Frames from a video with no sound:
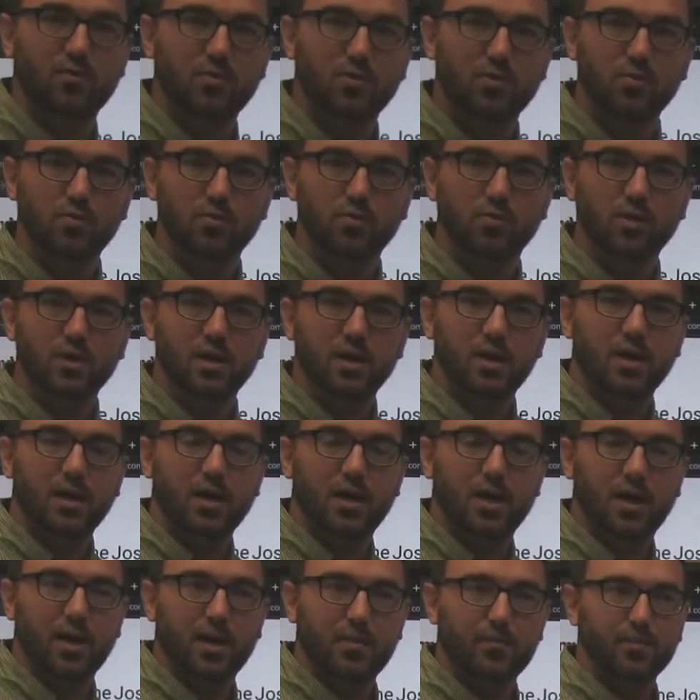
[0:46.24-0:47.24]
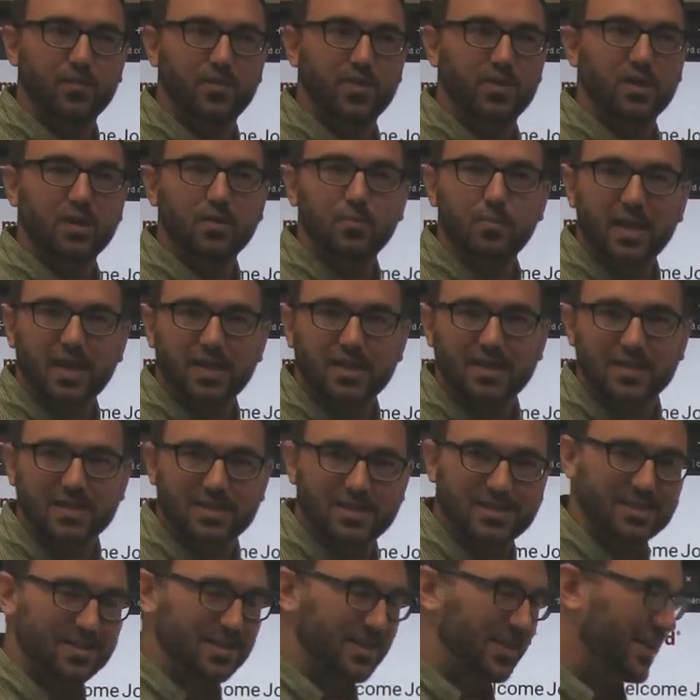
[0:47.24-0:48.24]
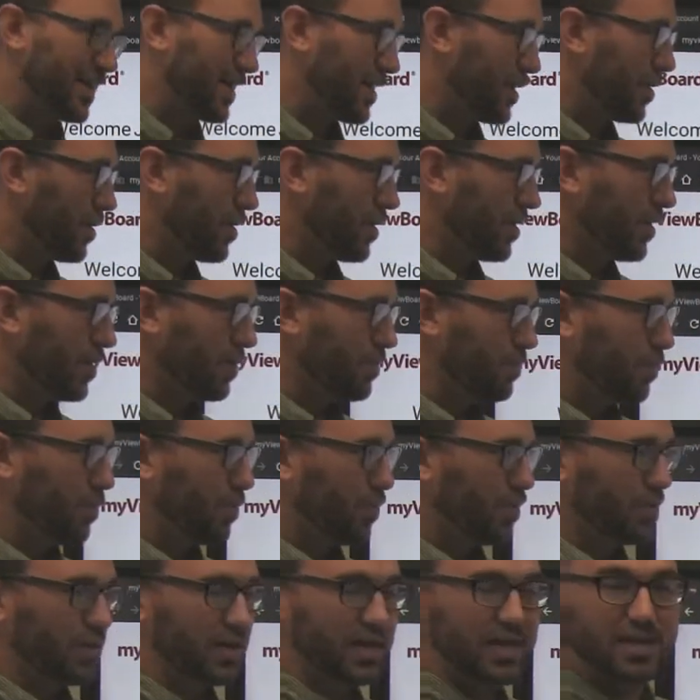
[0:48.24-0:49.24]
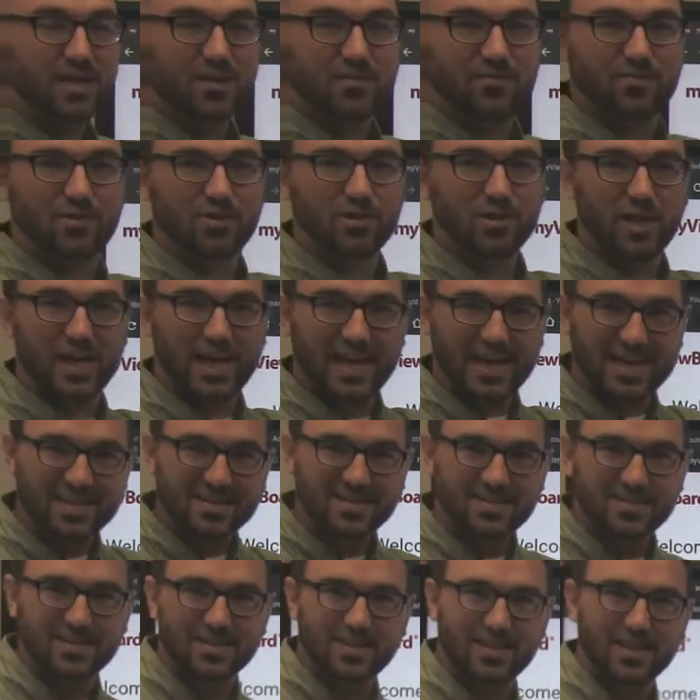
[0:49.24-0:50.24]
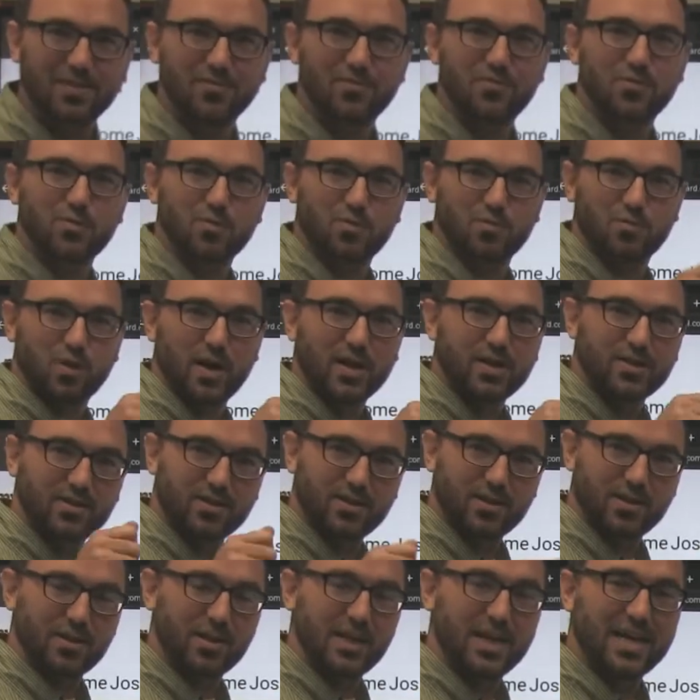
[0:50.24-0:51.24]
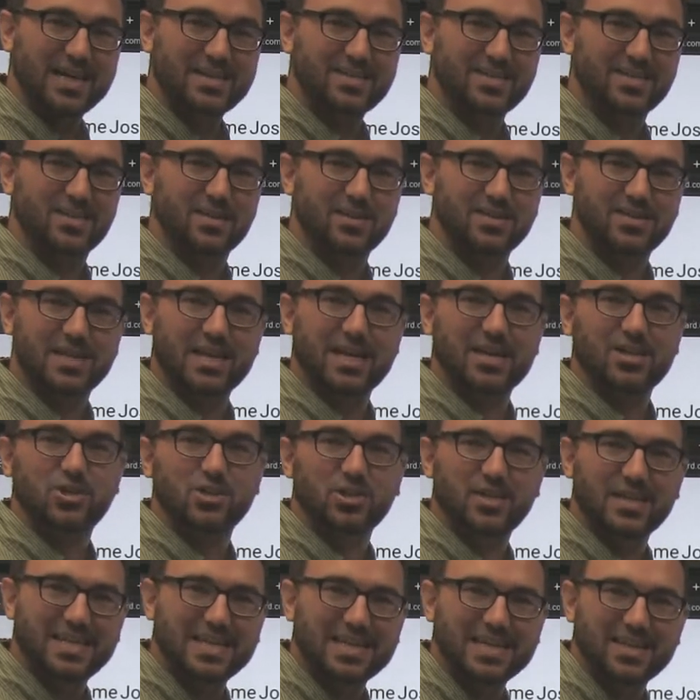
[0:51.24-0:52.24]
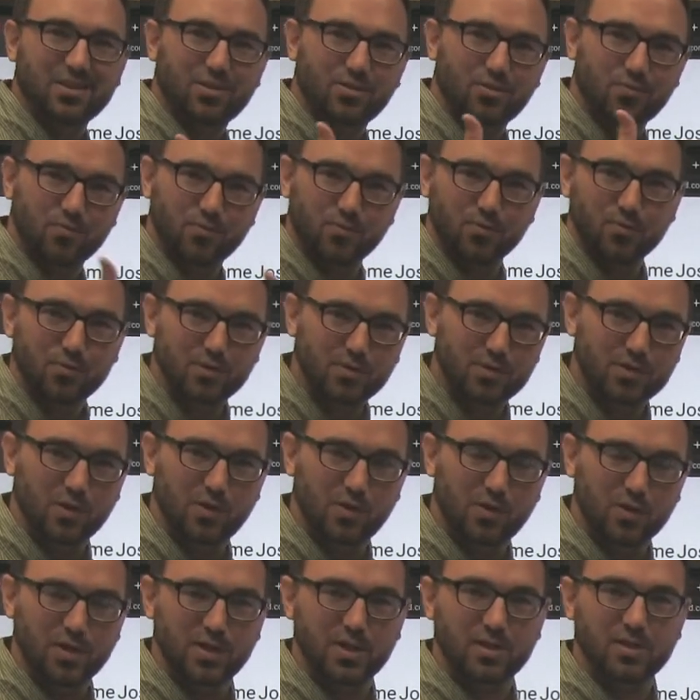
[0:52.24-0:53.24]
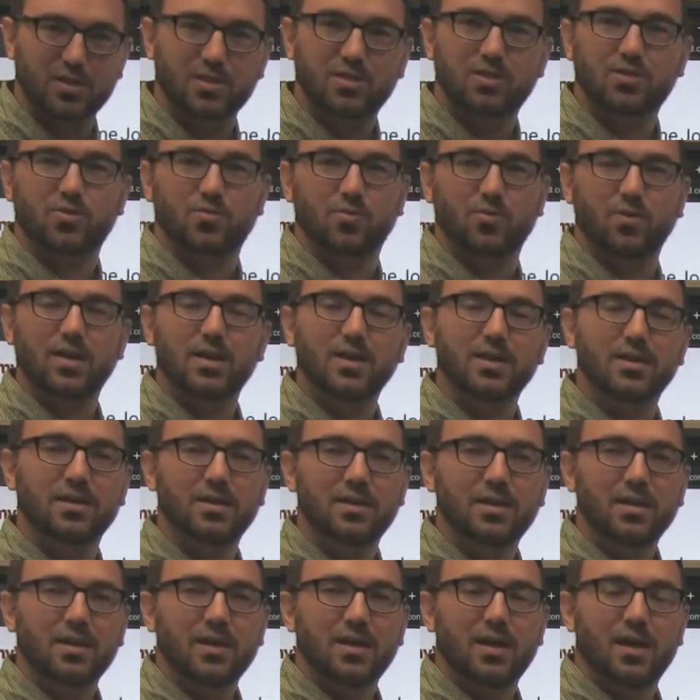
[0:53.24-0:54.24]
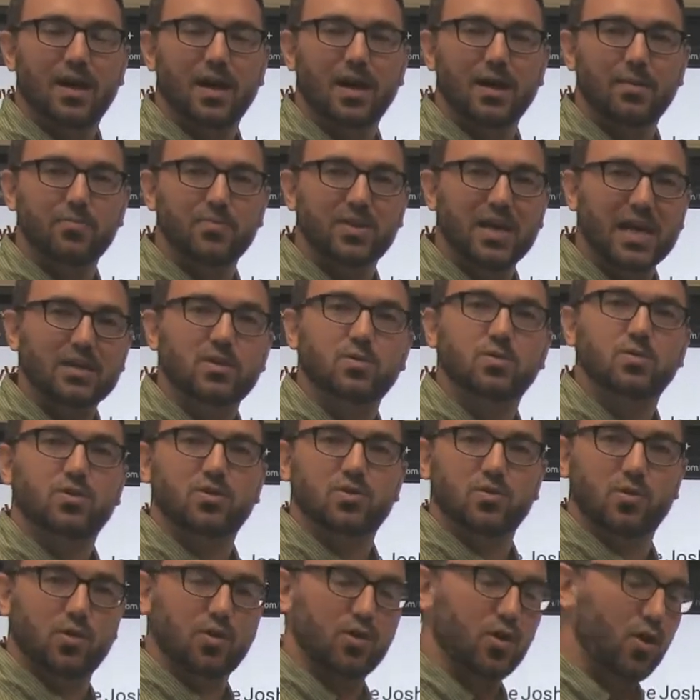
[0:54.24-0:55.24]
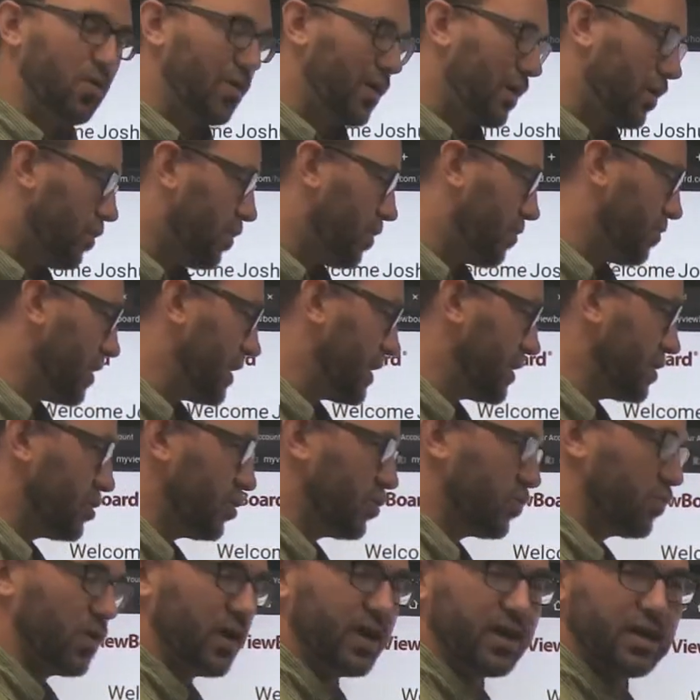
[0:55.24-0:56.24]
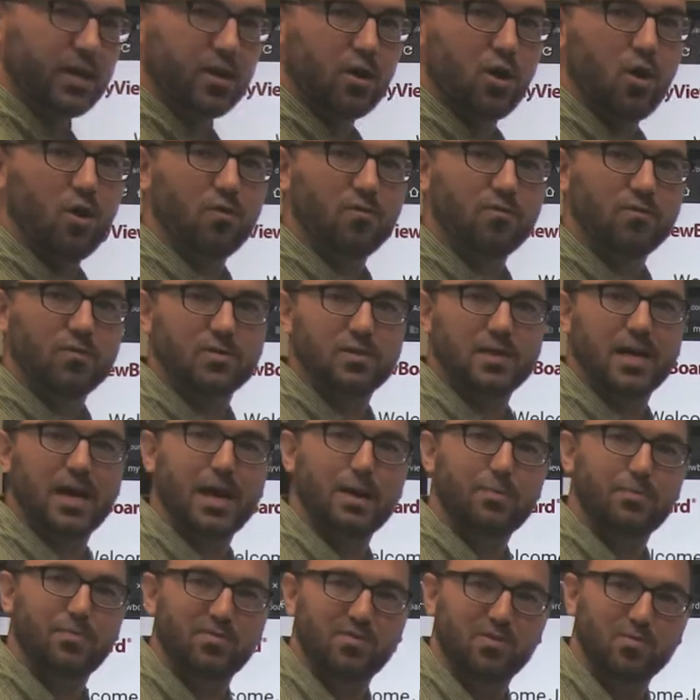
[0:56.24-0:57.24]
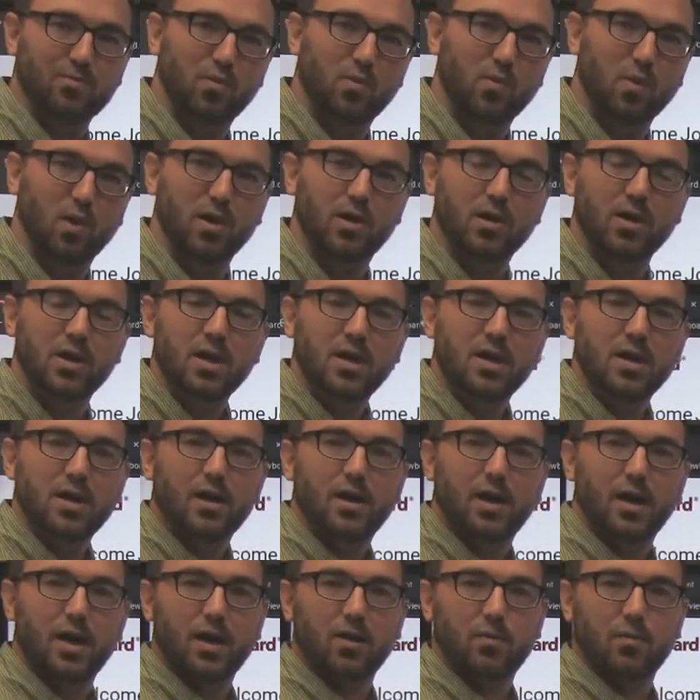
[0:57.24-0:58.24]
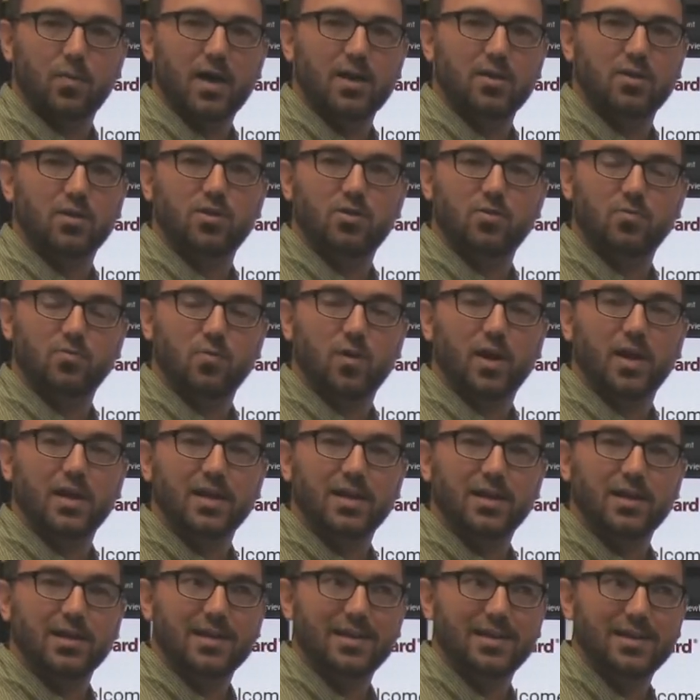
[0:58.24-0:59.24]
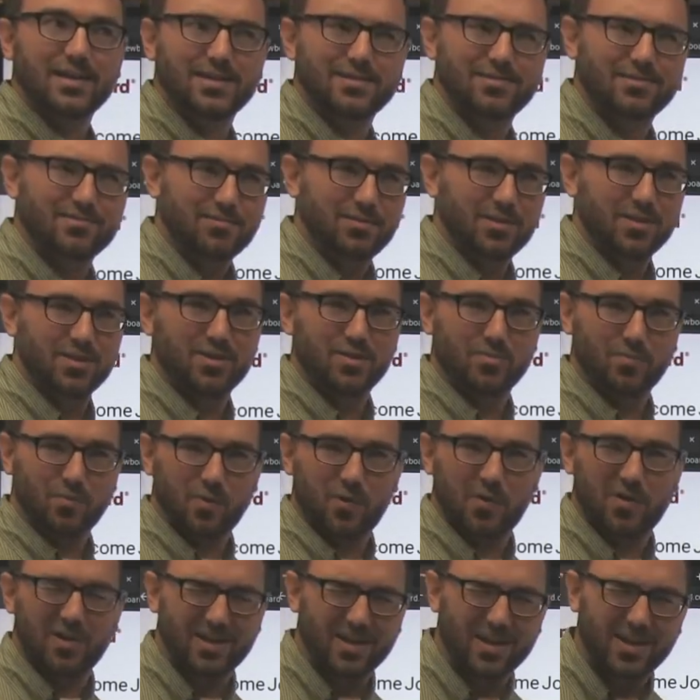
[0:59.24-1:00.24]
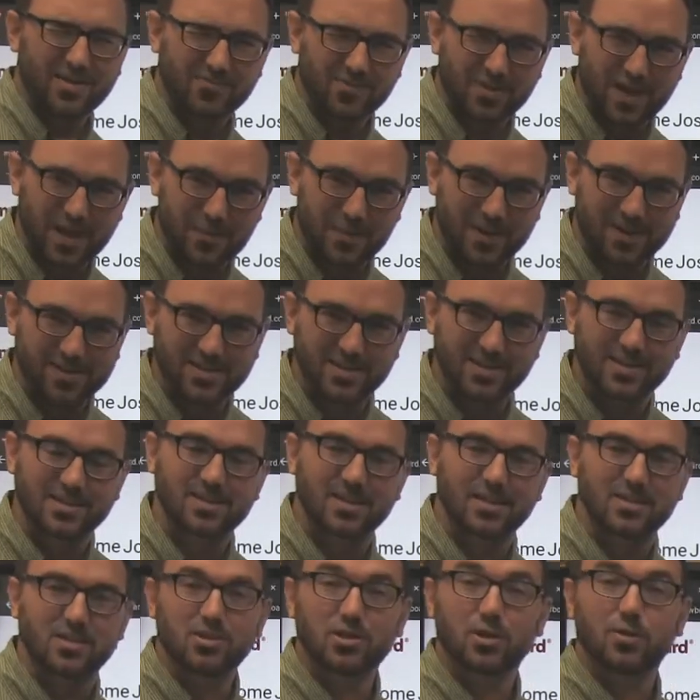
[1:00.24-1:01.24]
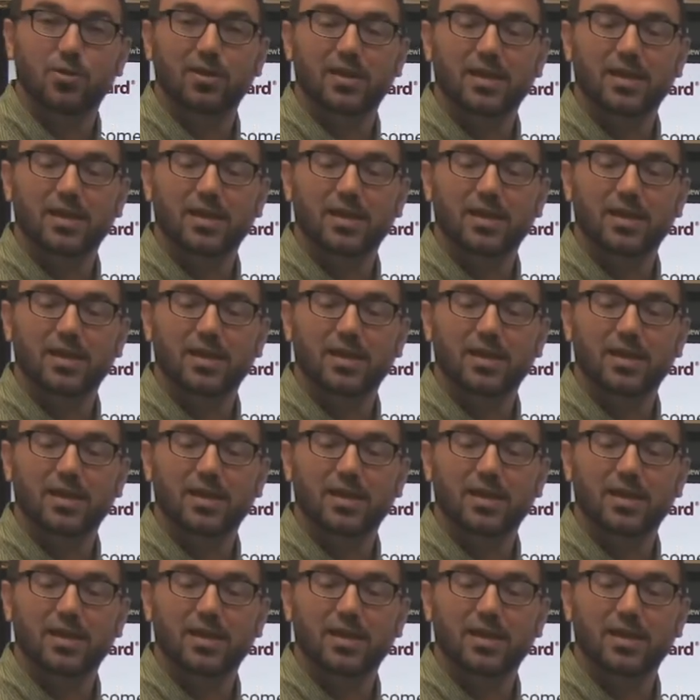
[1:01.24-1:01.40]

you think about this as like a plate of glass, and if you would write in the glass, it doesn't actually get through to onto the screen. That's what's sort of going on because you're writing over top of the board rather than writing in the board, if that makes any sense. So to